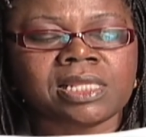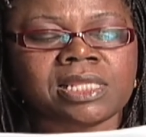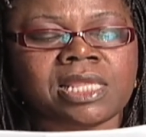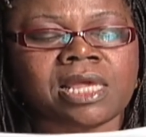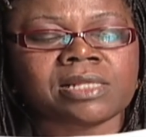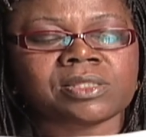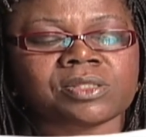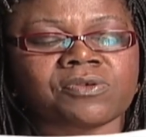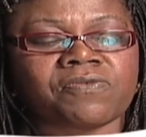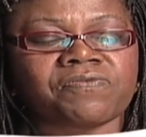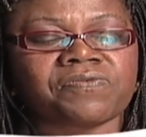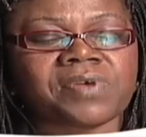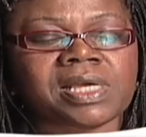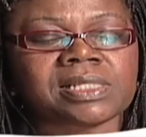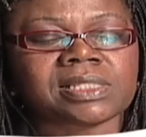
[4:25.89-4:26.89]
their
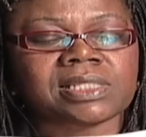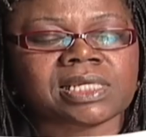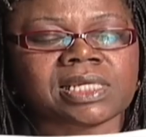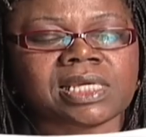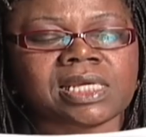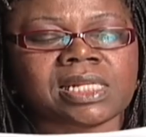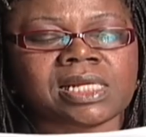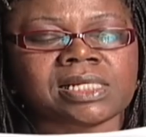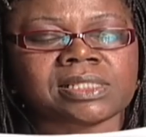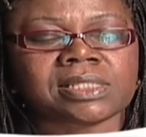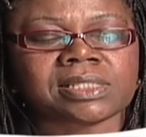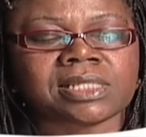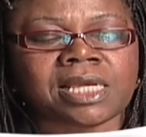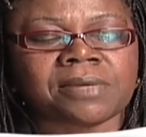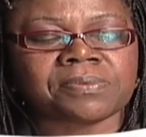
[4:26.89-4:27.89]
sophisticated
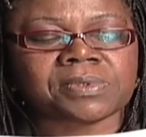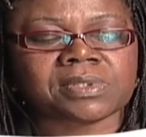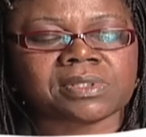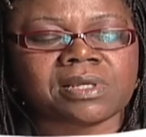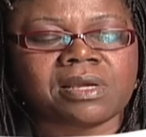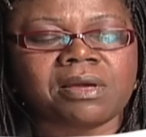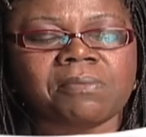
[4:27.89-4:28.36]
steps.